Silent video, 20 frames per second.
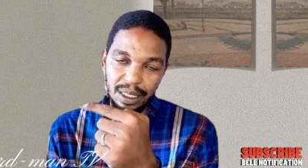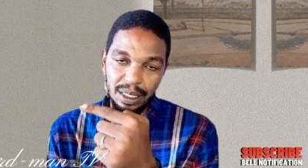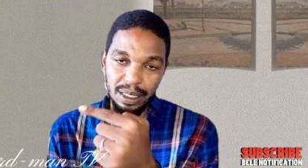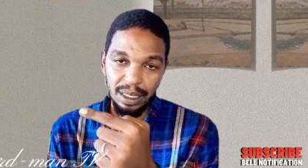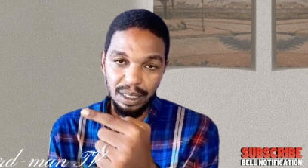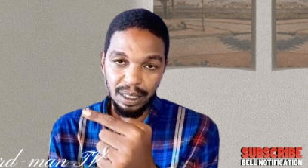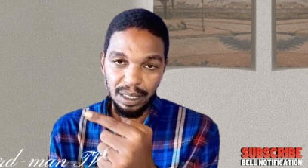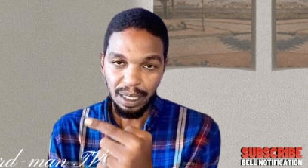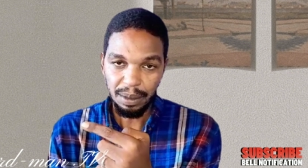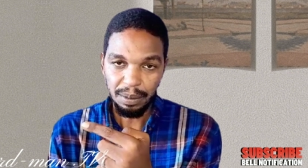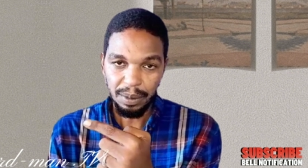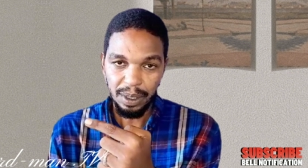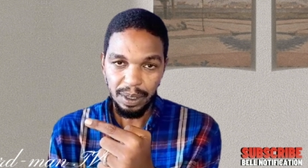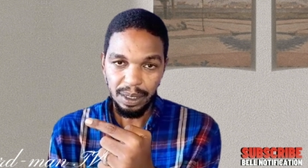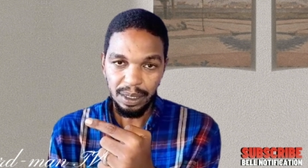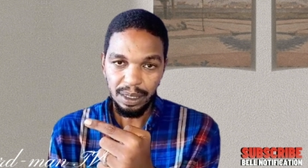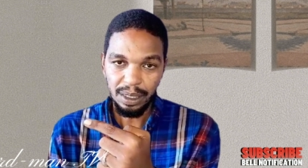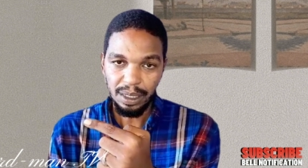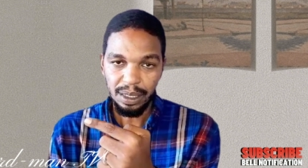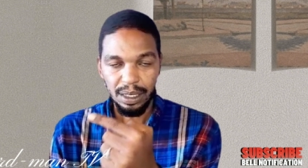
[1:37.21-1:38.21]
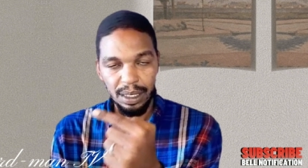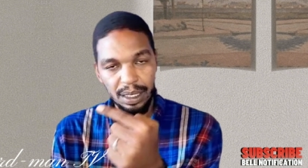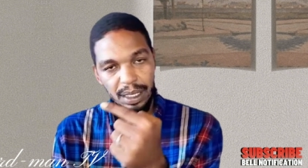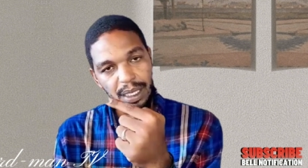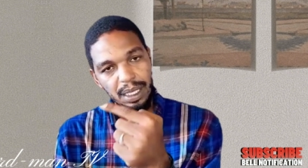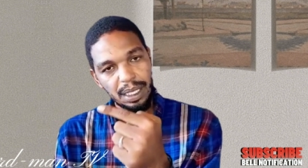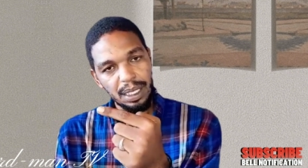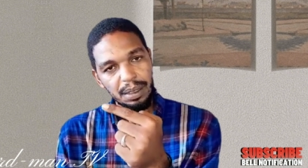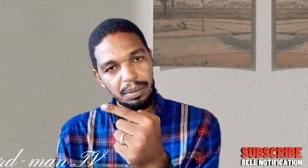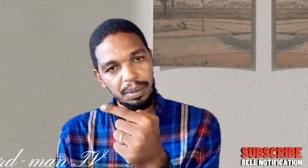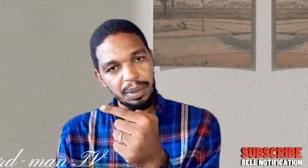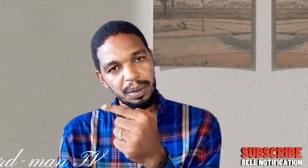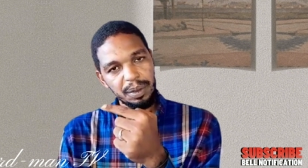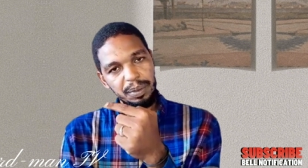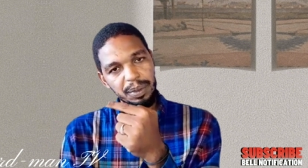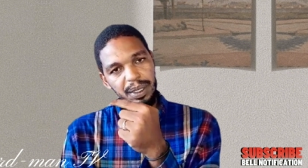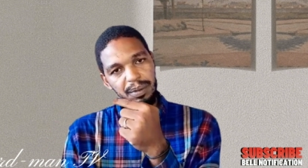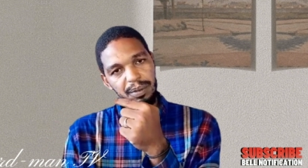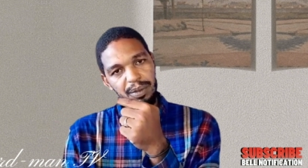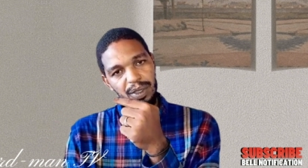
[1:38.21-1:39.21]
Yeah man, people
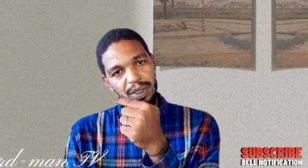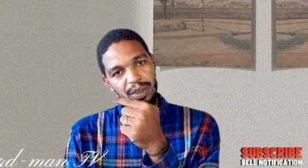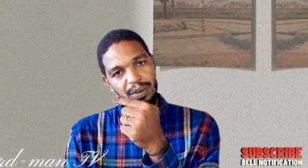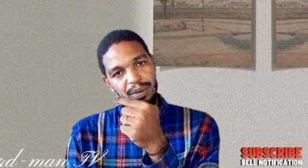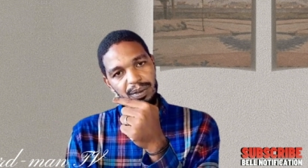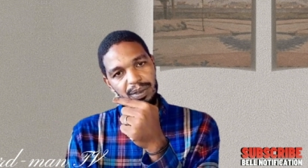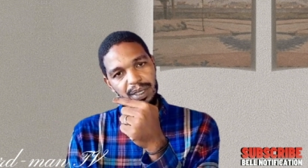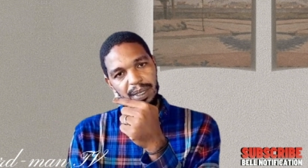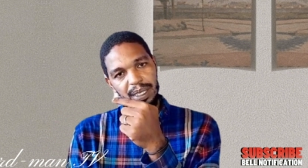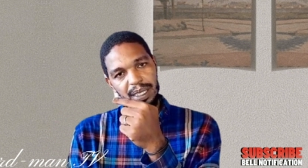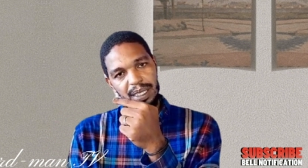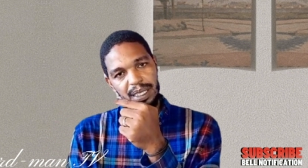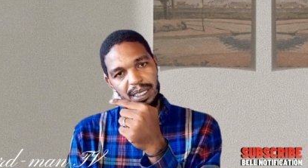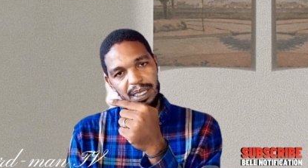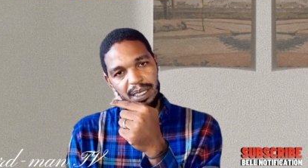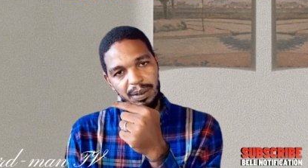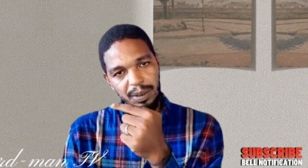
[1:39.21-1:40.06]
them love Shabba same way,